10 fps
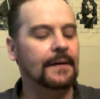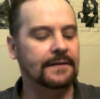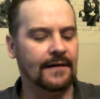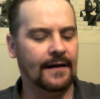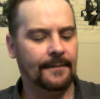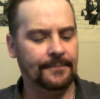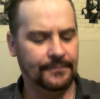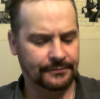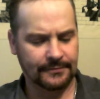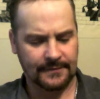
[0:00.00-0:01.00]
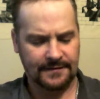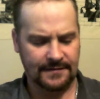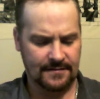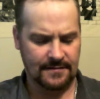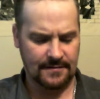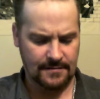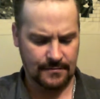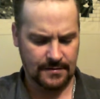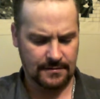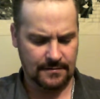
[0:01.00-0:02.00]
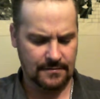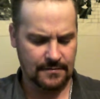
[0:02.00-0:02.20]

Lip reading: But let's see here how we're doing.